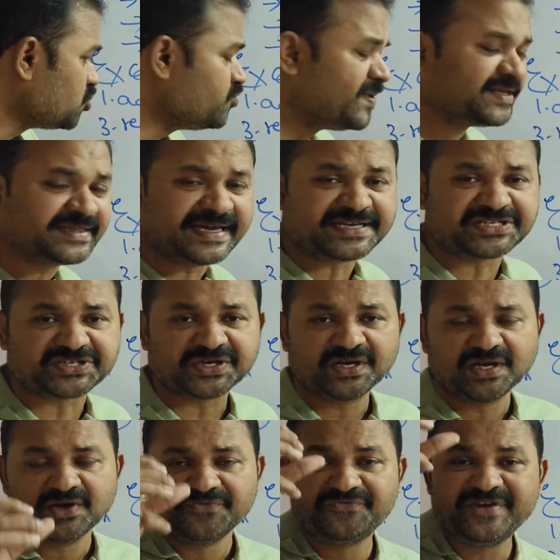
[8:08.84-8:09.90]
two methods
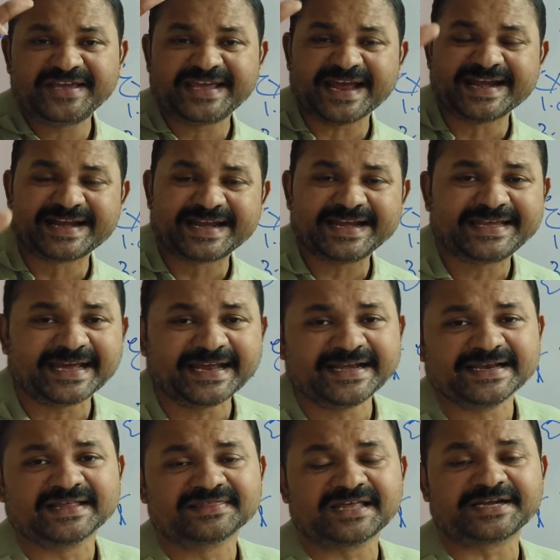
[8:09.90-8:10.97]
we can
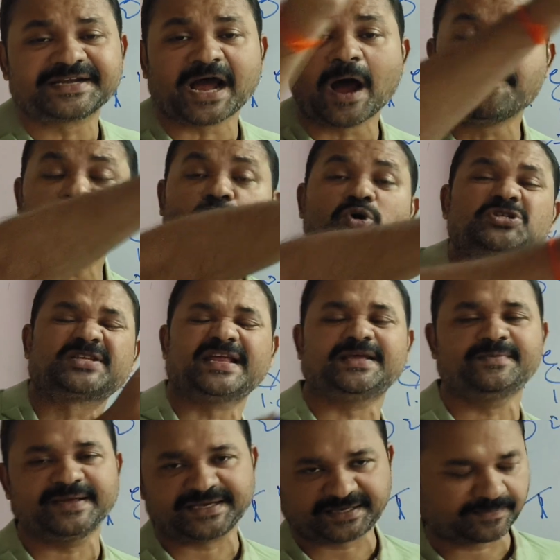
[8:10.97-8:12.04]
return the topmost
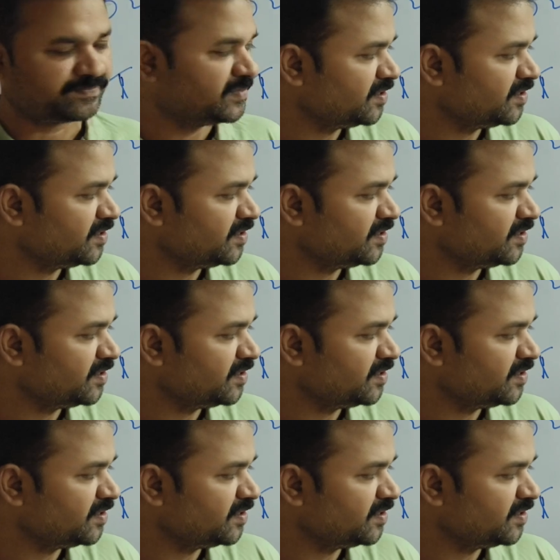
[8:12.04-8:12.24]
element